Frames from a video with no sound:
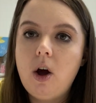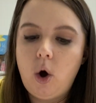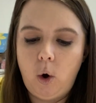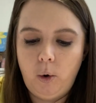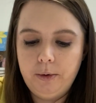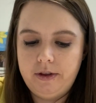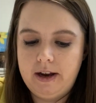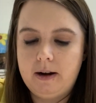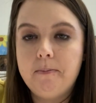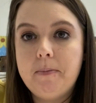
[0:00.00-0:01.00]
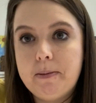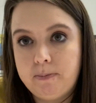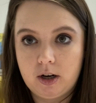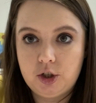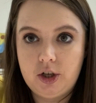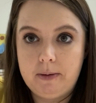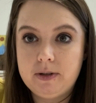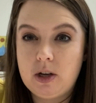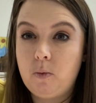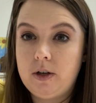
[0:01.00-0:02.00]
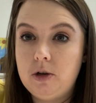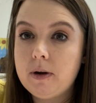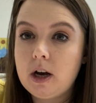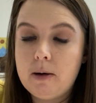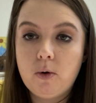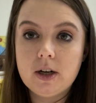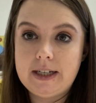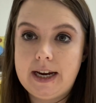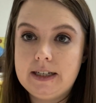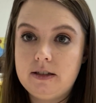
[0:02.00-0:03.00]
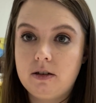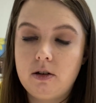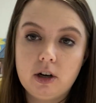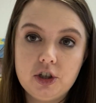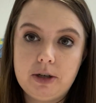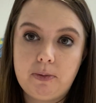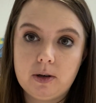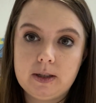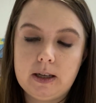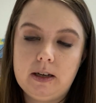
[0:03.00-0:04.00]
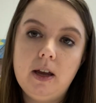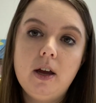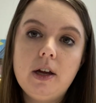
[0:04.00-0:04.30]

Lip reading: hold their membership. So when you become ordained as a clergy person,